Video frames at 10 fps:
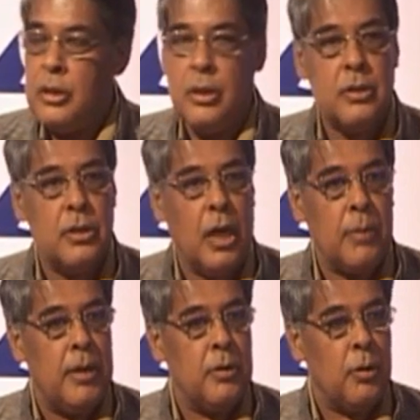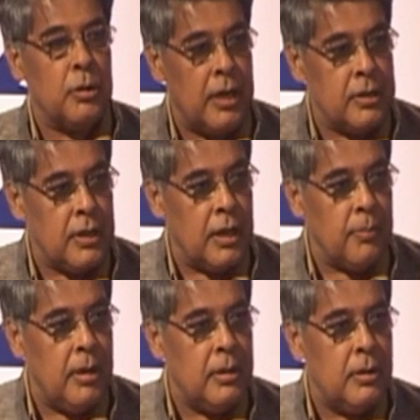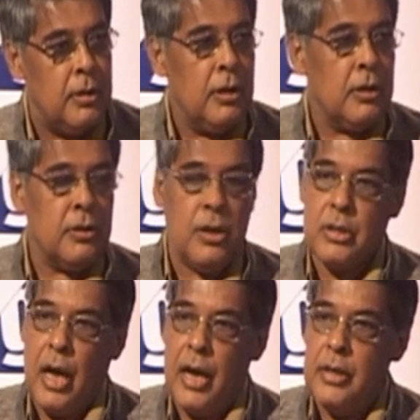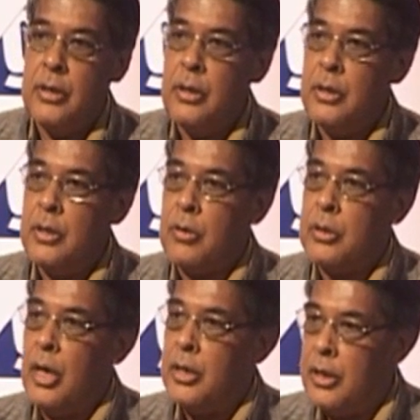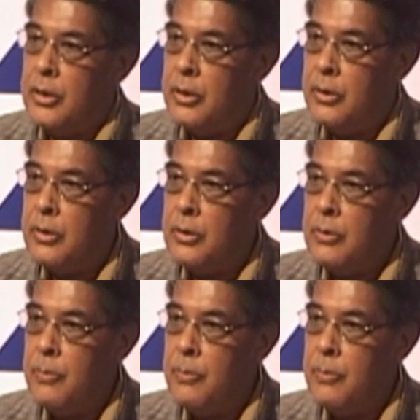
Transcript: this segment or that segment, this identity or that identity.